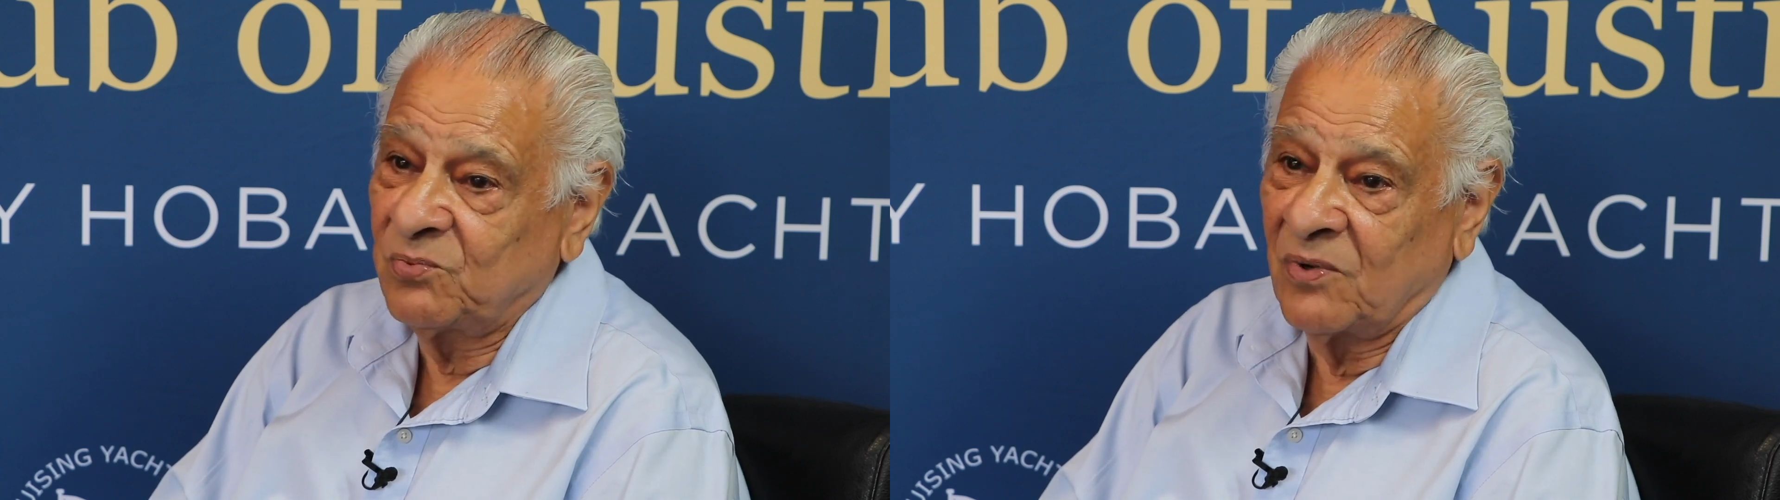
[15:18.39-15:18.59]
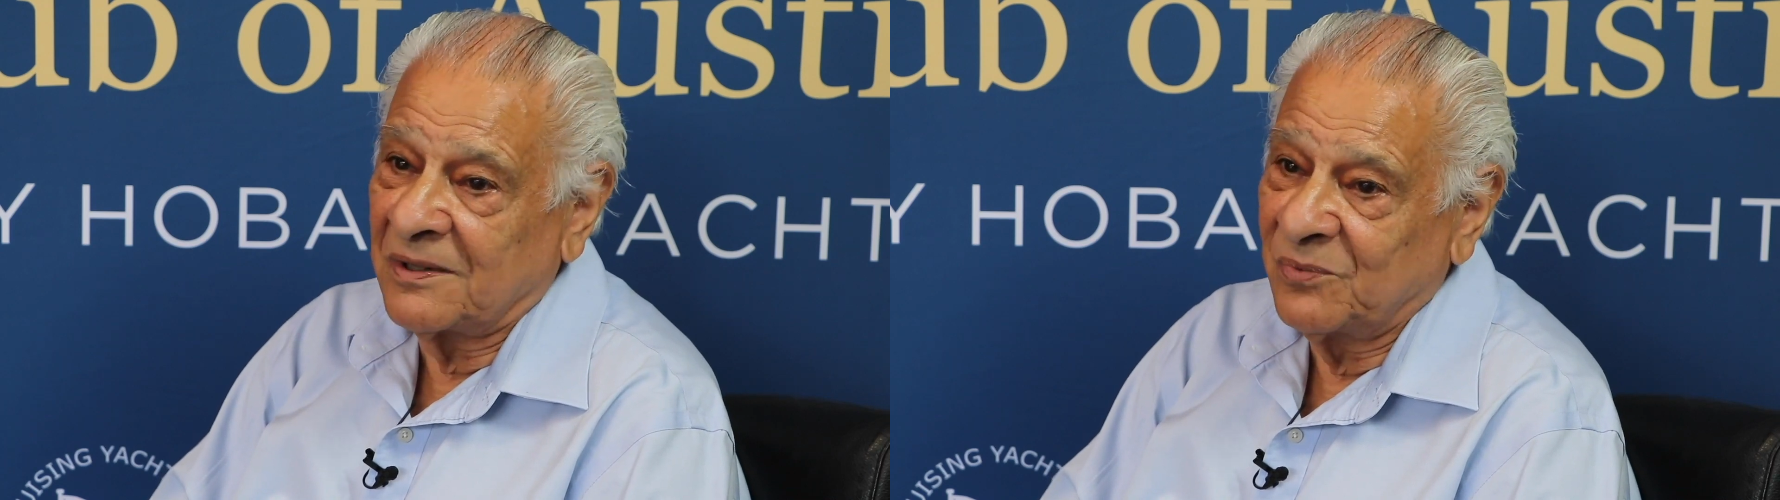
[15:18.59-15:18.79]

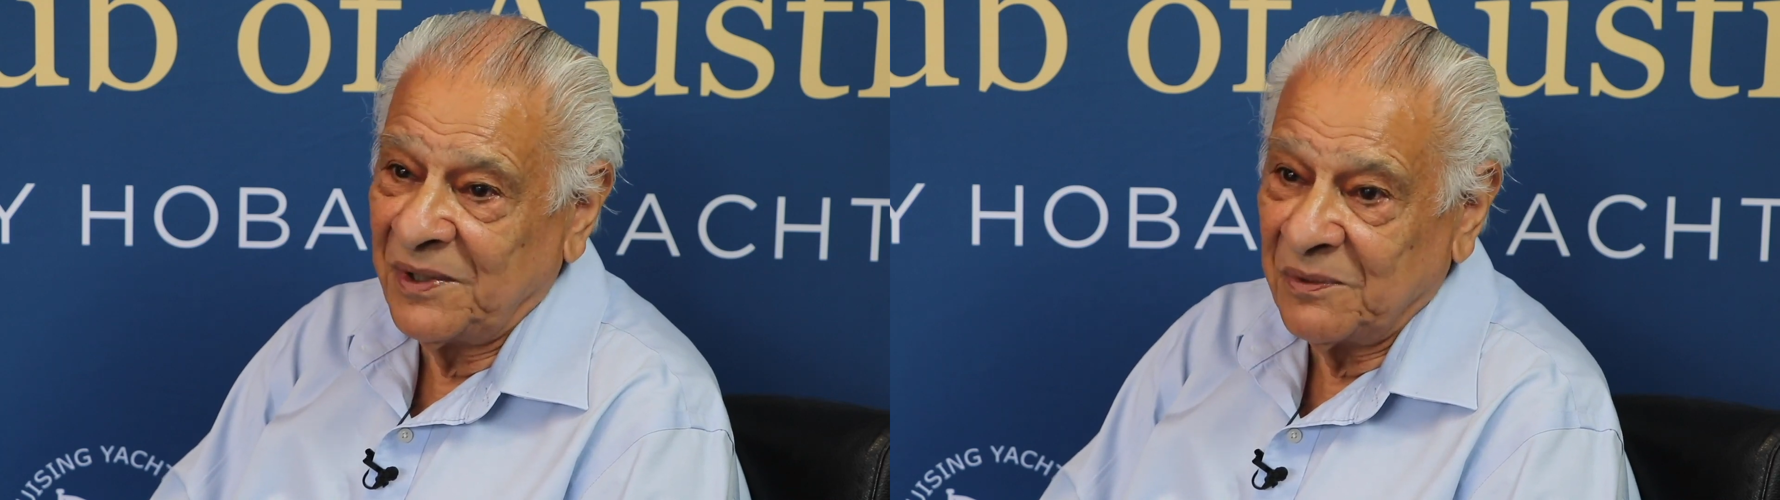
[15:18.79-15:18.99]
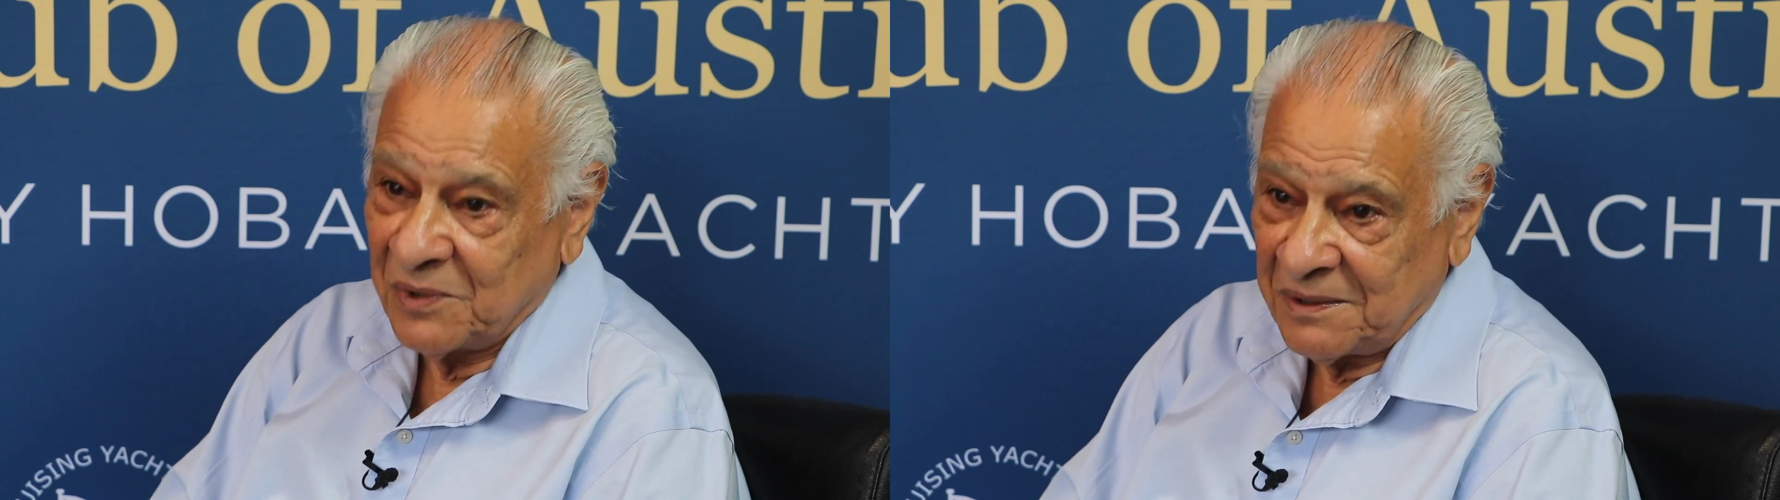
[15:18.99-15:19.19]
what a
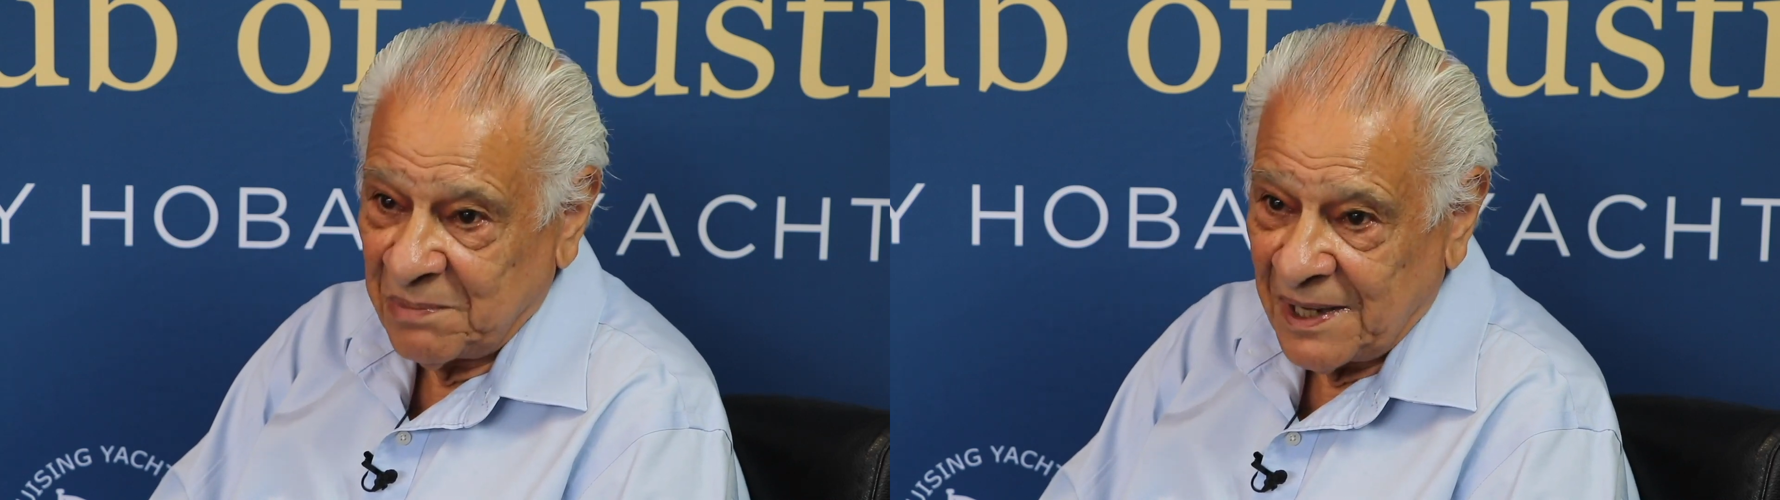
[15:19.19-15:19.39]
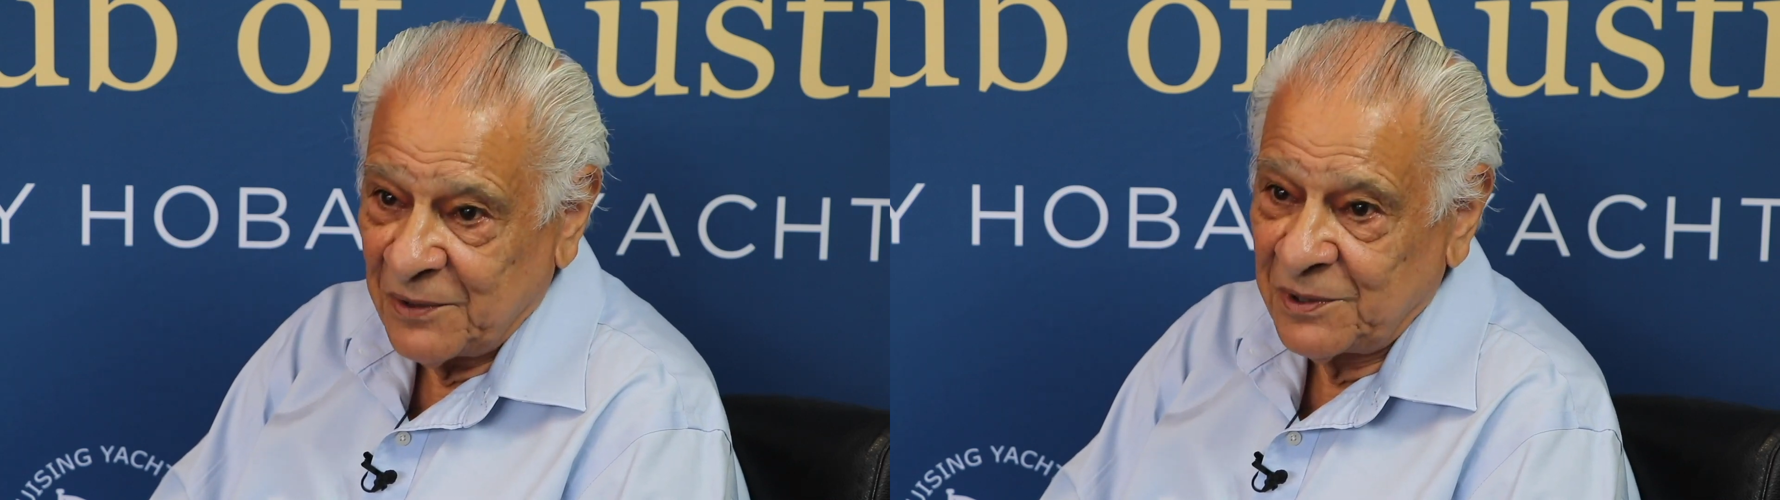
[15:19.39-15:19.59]

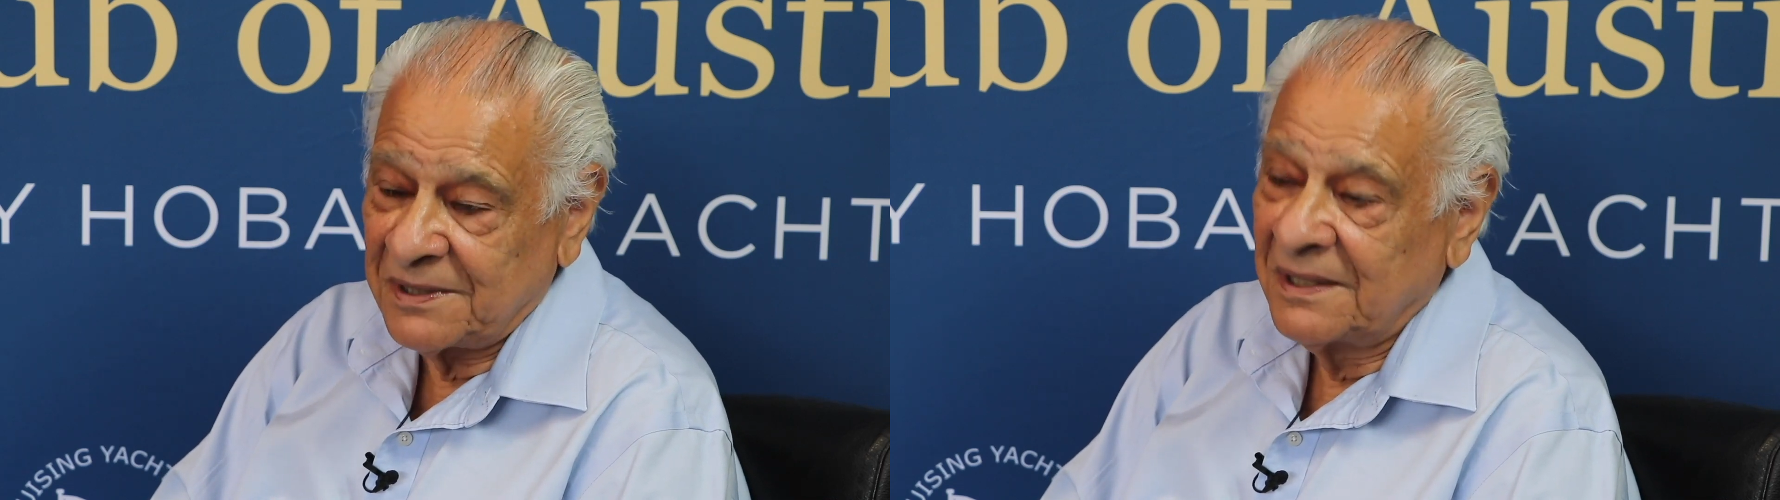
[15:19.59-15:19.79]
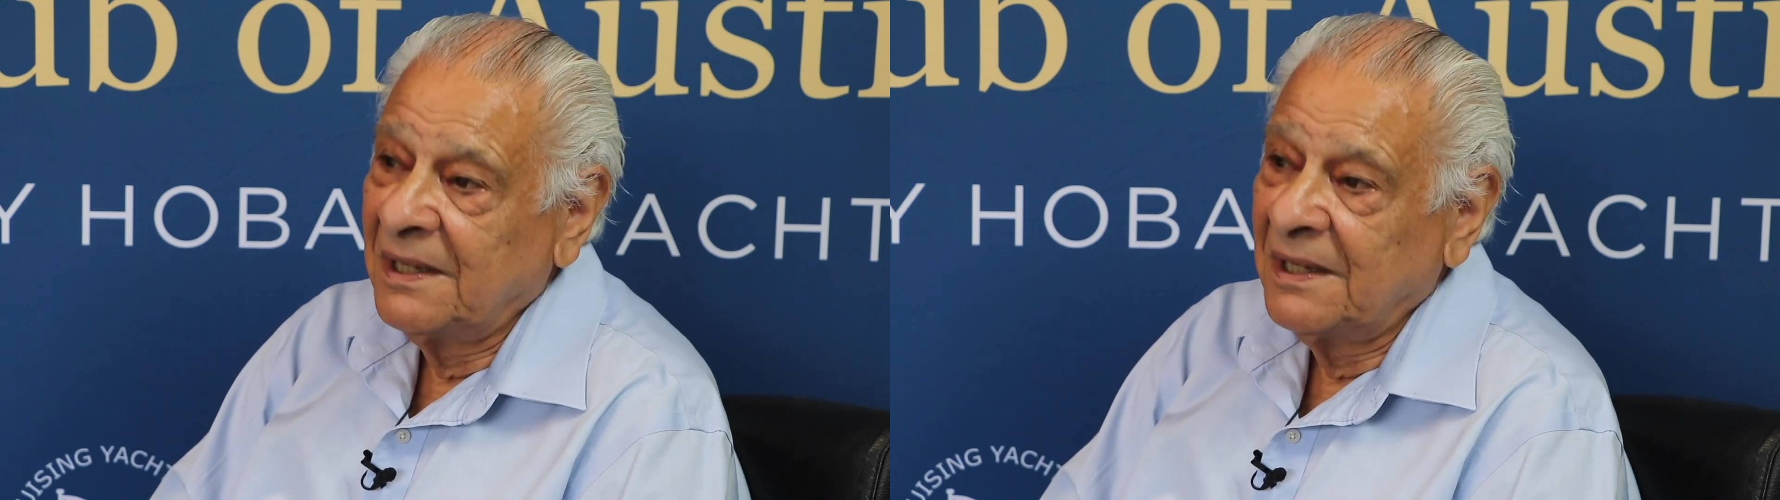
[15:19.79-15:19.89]
windward boat,